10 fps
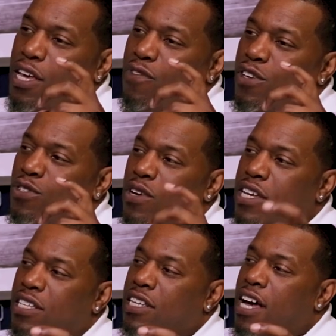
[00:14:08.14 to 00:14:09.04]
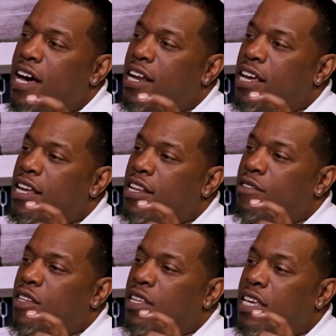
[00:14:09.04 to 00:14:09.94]
if he's on your side
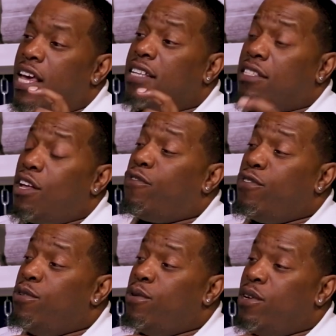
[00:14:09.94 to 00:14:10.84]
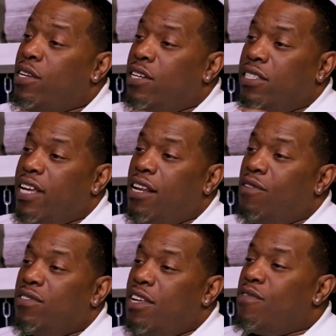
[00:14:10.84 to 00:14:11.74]
and he has love for you, that
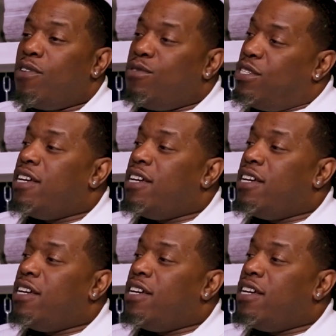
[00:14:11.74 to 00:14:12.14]
love is never going to